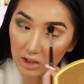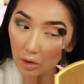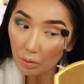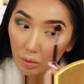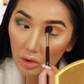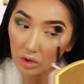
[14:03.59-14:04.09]
know
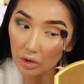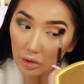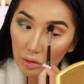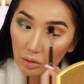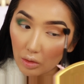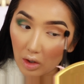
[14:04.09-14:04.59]
what
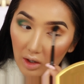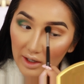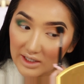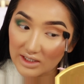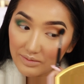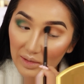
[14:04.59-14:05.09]
you are
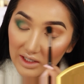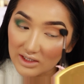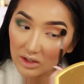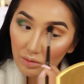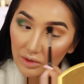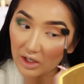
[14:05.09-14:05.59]

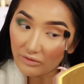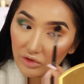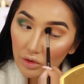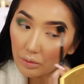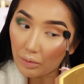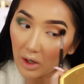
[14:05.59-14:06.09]
expecting whenever
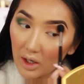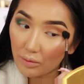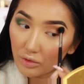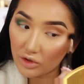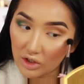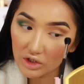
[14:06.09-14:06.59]
you buy a
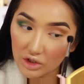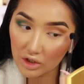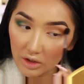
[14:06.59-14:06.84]
product, you